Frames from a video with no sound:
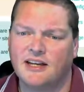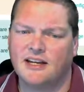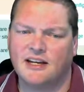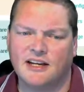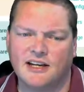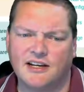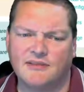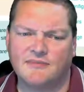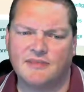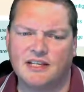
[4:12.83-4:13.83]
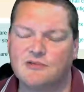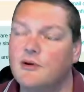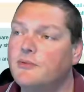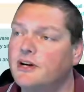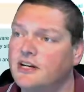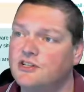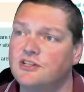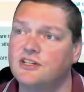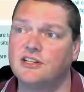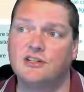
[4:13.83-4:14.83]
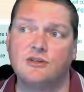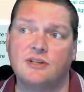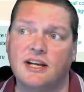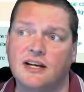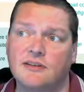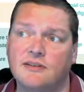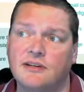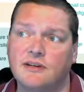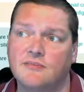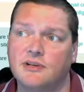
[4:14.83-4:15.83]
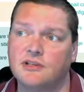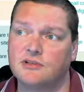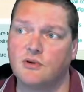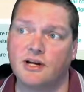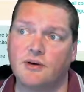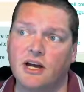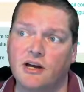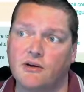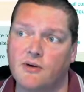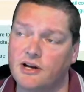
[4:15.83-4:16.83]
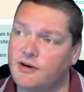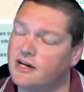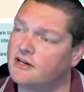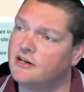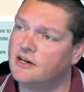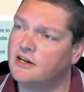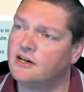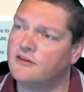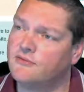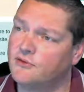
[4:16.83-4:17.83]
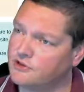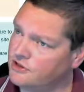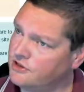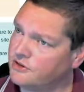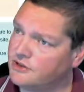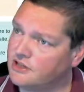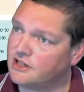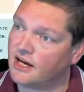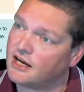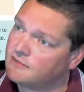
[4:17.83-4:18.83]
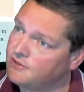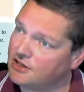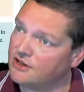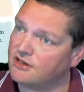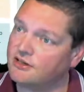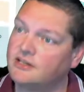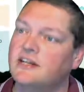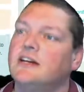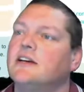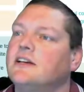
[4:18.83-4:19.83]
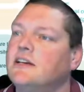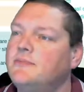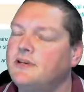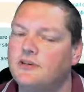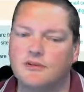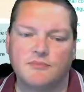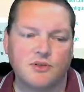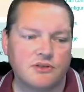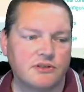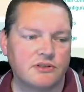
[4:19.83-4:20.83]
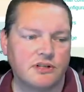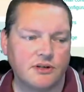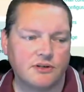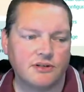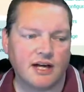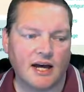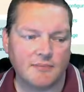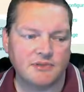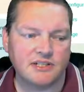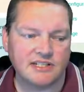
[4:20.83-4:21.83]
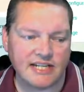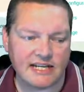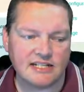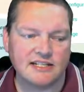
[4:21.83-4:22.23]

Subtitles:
That's what we're actually going to do now, because quack, quack, quack, quack, for security and beyond, keeping your Moodle code up to date